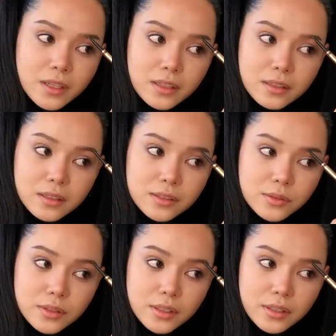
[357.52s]
And then I do
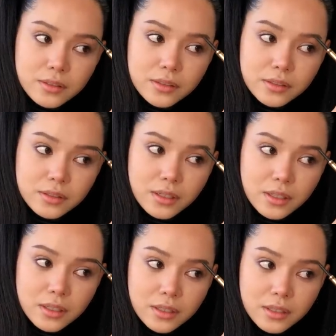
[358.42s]
the other
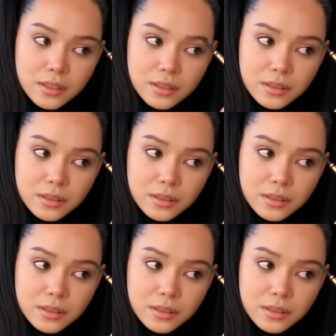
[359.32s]
side.